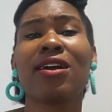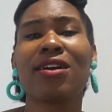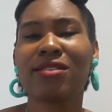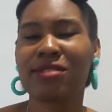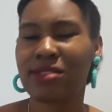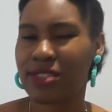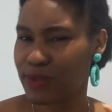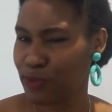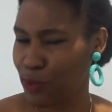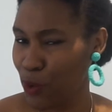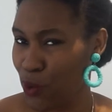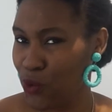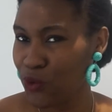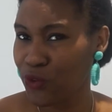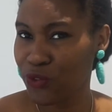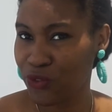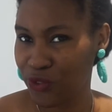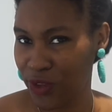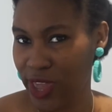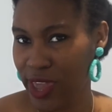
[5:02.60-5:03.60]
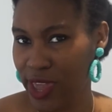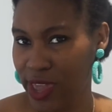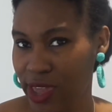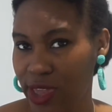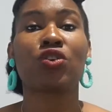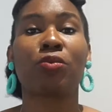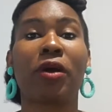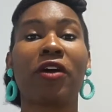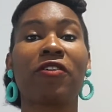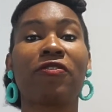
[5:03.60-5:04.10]
a small fee,
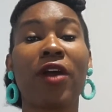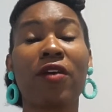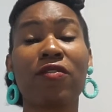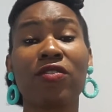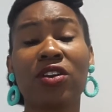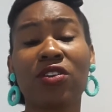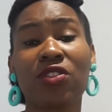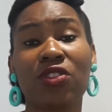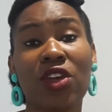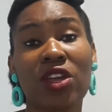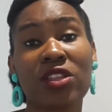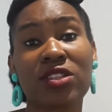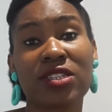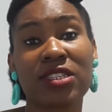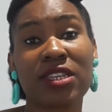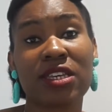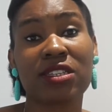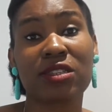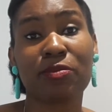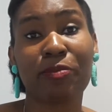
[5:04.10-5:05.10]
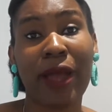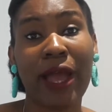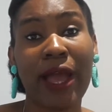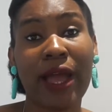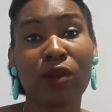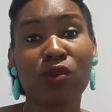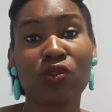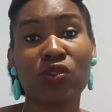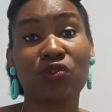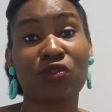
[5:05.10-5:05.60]
so about
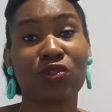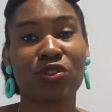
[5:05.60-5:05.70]
£536